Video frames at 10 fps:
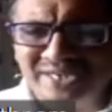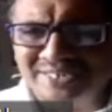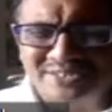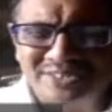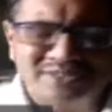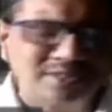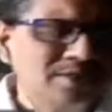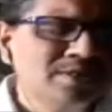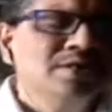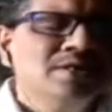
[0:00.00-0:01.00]
Lancet,
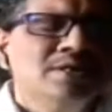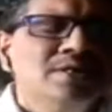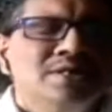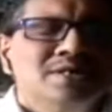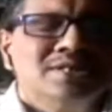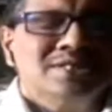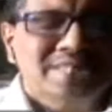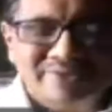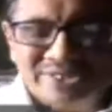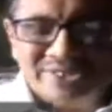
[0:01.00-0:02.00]

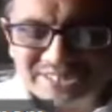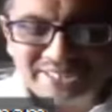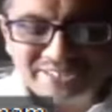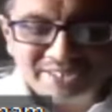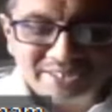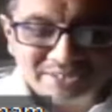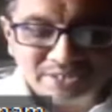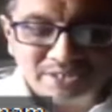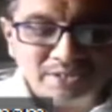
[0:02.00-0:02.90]
they were saying that